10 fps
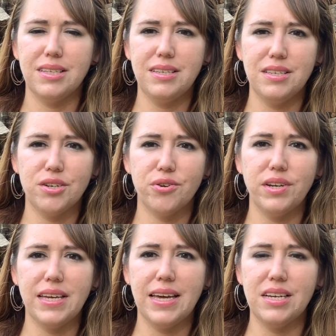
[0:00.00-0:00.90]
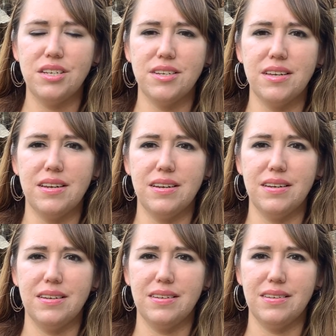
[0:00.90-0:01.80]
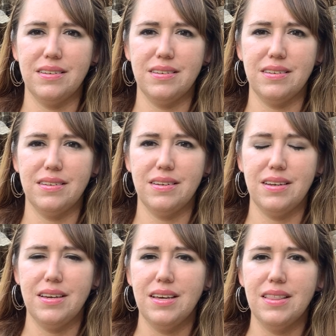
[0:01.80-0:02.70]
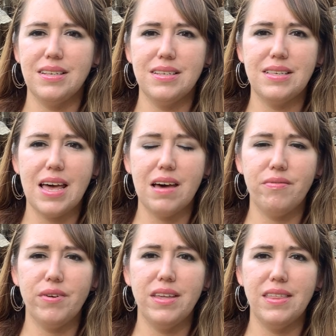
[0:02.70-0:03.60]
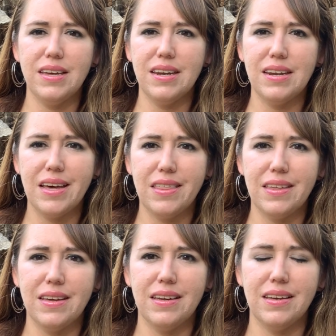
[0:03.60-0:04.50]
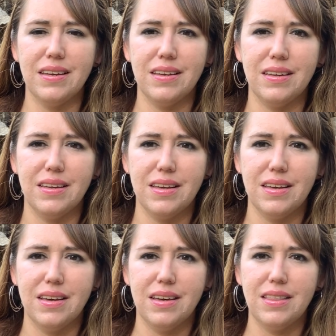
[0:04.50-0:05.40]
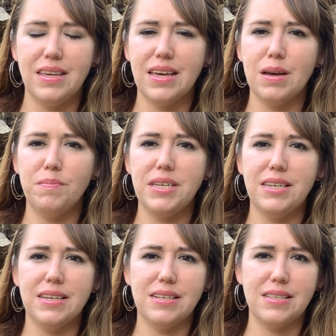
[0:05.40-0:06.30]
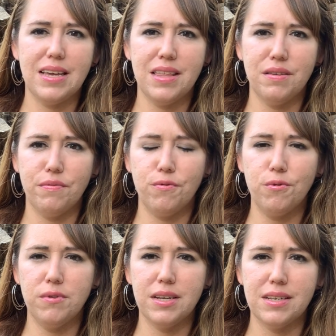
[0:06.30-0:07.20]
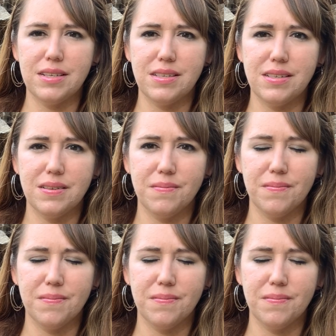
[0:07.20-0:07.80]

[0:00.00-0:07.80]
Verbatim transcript: This is creation. This is everything and nothing, the emptiness and the fullness.